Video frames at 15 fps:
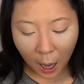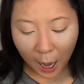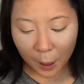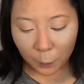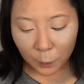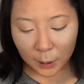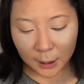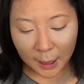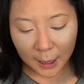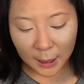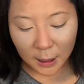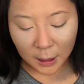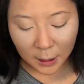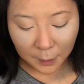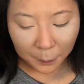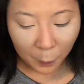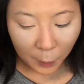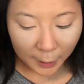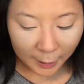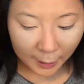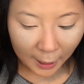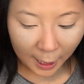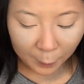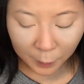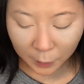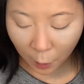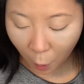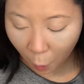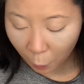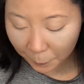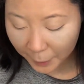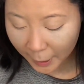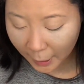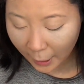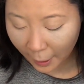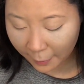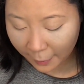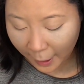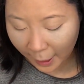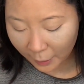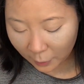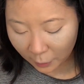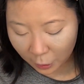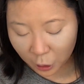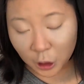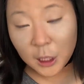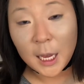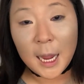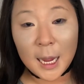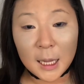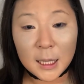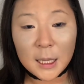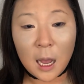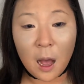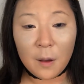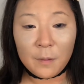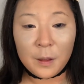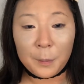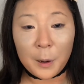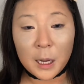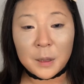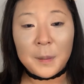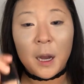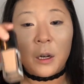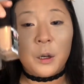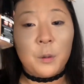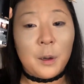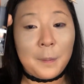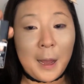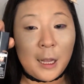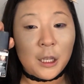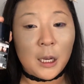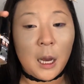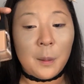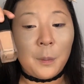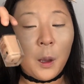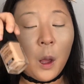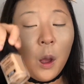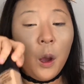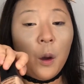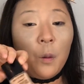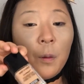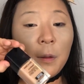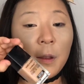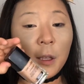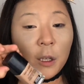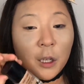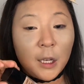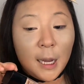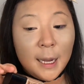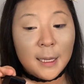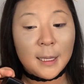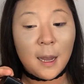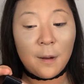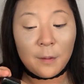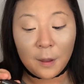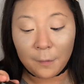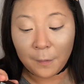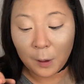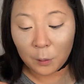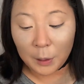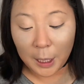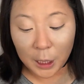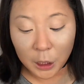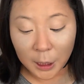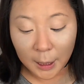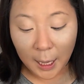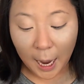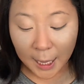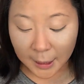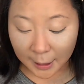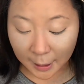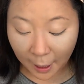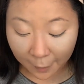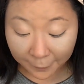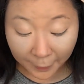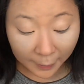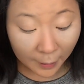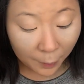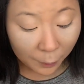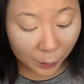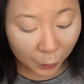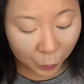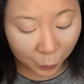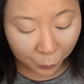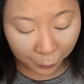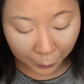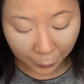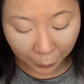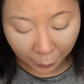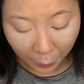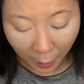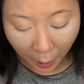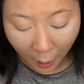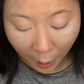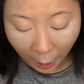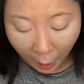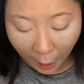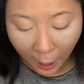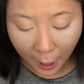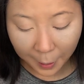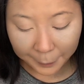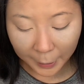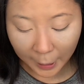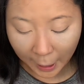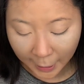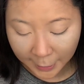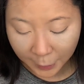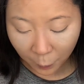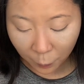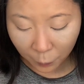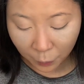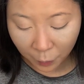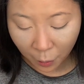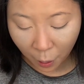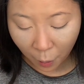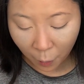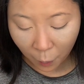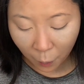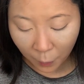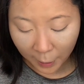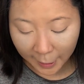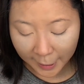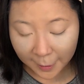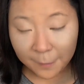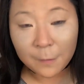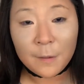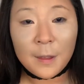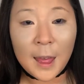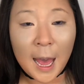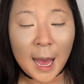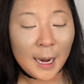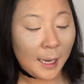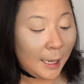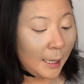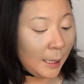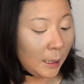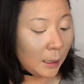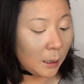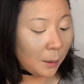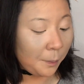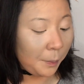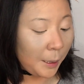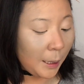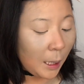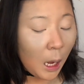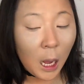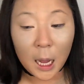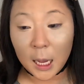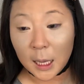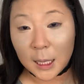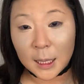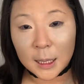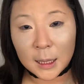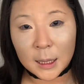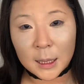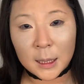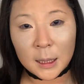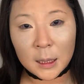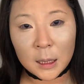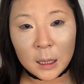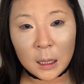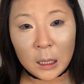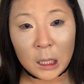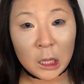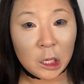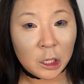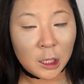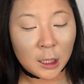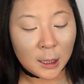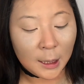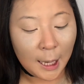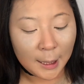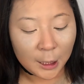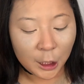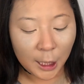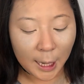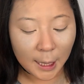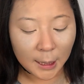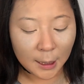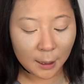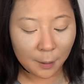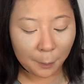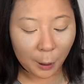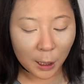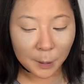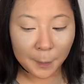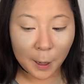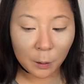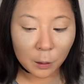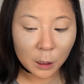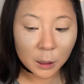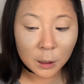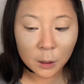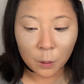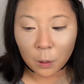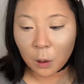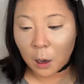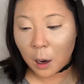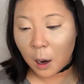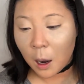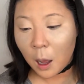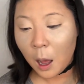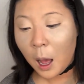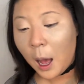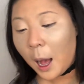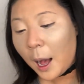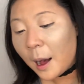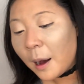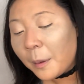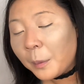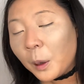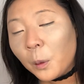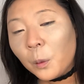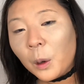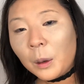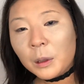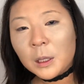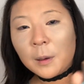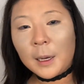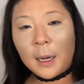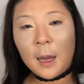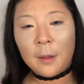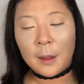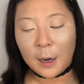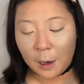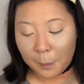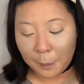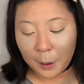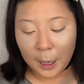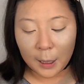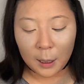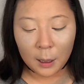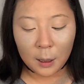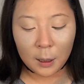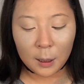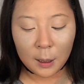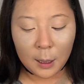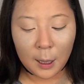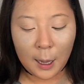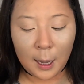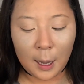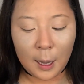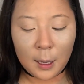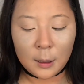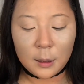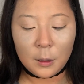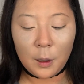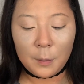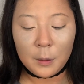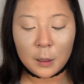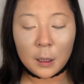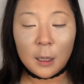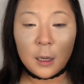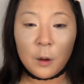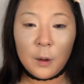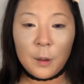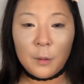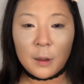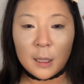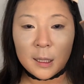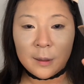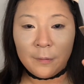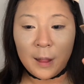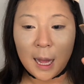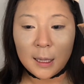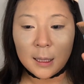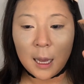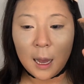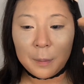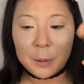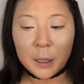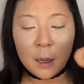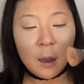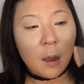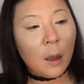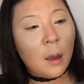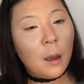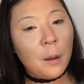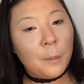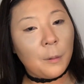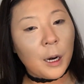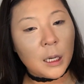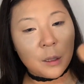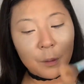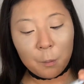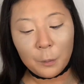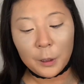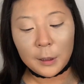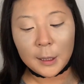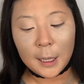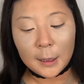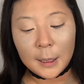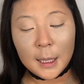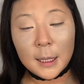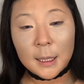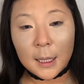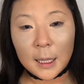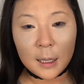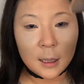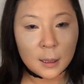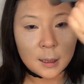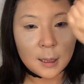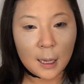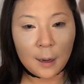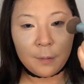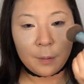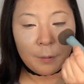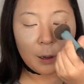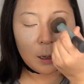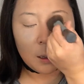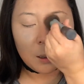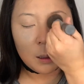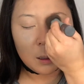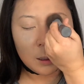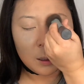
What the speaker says: I was kind of disappointed. I was hoping that the shades of the pressed powder would match up with the shades of the foundation. I did not find that was true, and I don't know if that is because there's just less shades in the pressed powders or what was going on there, but yeah. So I'm just gonna go in with this flat topped brush from Real Techniques, and I just set everywhere.